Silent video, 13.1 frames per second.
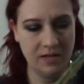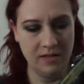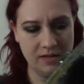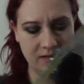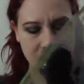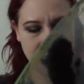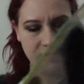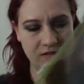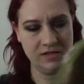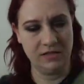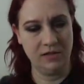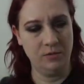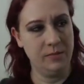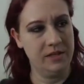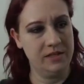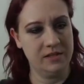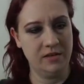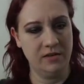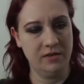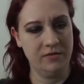This is just a little mix
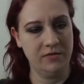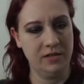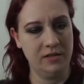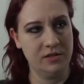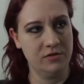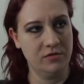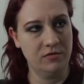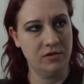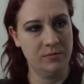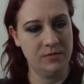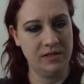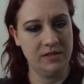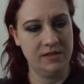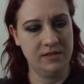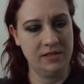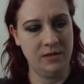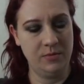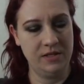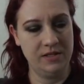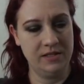of alizarin crimson and
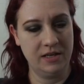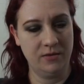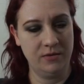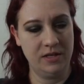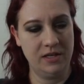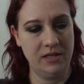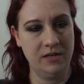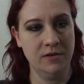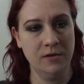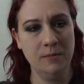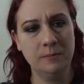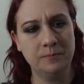sepia down here.